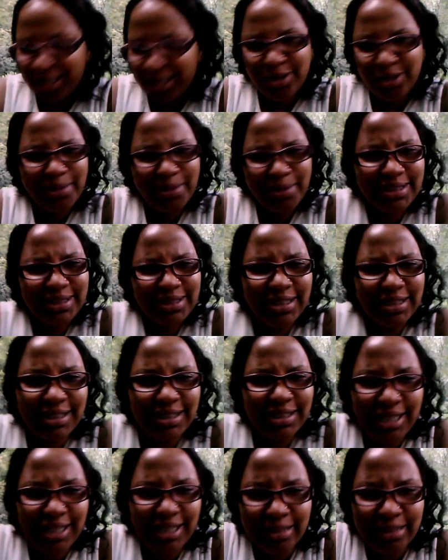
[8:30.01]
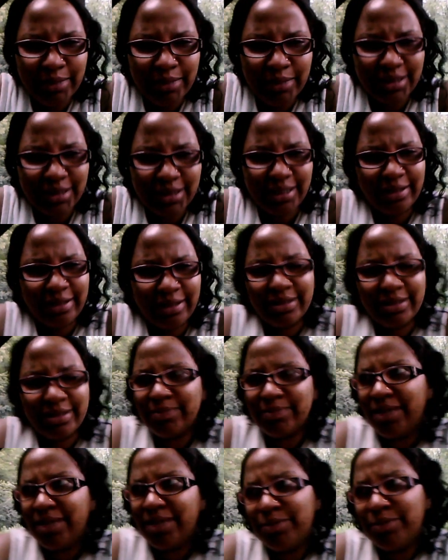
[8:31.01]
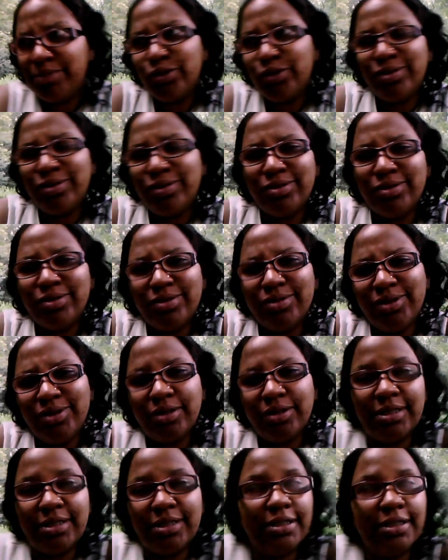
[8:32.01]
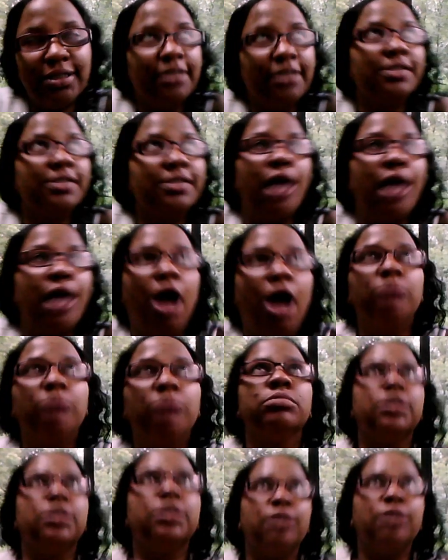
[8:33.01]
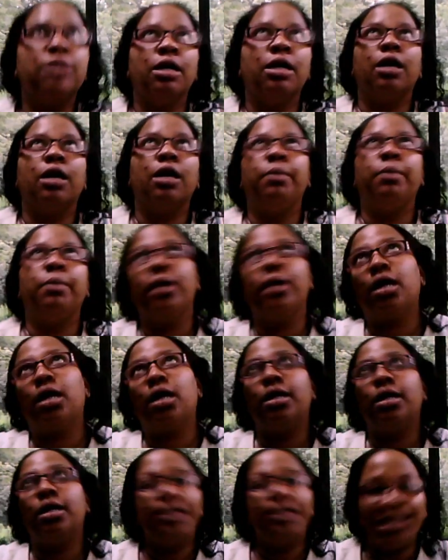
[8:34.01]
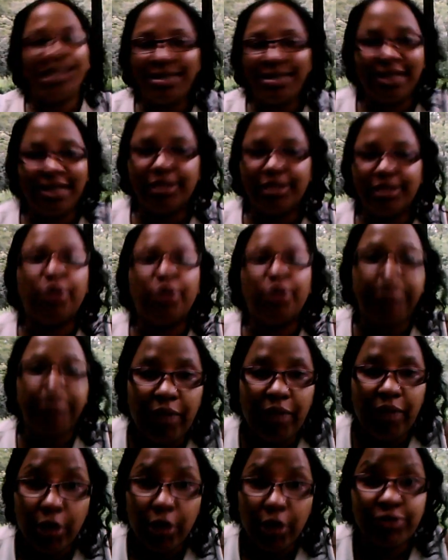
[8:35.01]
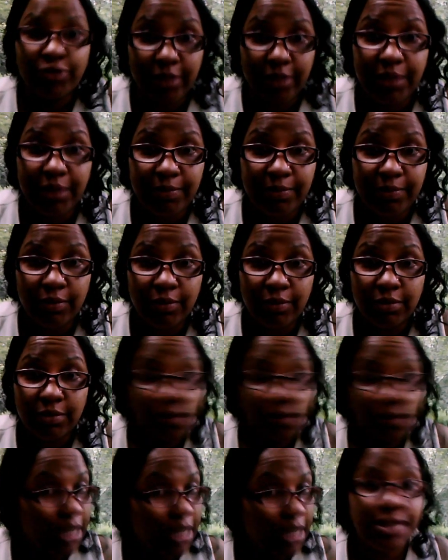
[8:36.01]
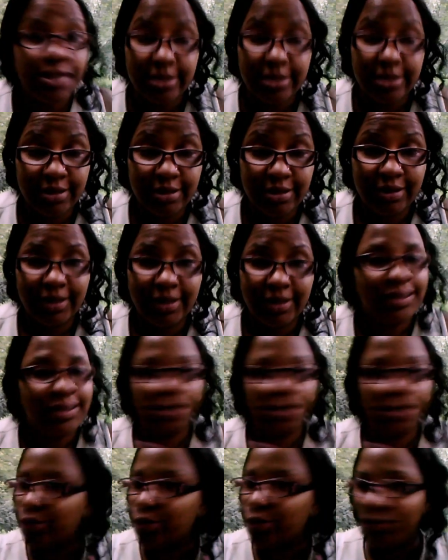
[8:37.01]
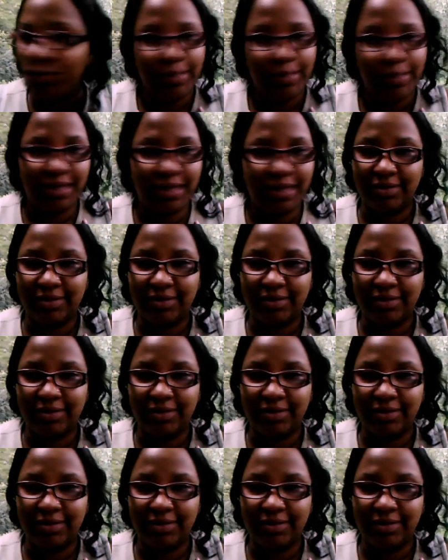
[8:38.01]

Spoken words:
Nobody teaches us how to meditate. Sometimes you sit there and you say, oh, I'm young, that's not, that works for some people. It does. Doesn't work for me.